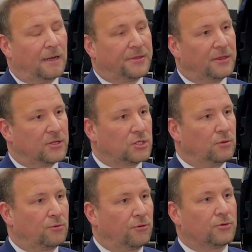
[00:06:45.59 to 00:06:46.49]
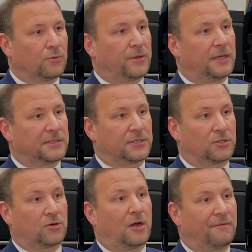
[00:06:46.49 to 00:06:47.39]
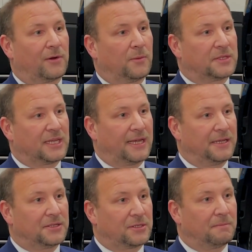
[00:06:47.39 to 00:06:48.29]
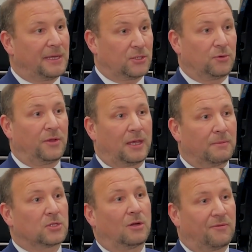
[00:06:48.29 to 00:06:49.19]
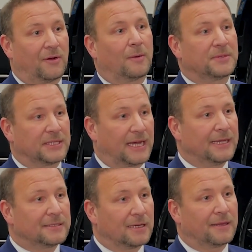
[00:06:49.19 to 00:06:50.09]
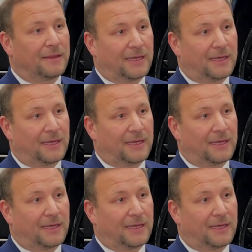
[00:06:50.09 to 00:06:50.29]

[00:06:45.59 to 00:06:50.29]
think the two crucial things as a driver, I would say, is make sure you keep the software up to date. I think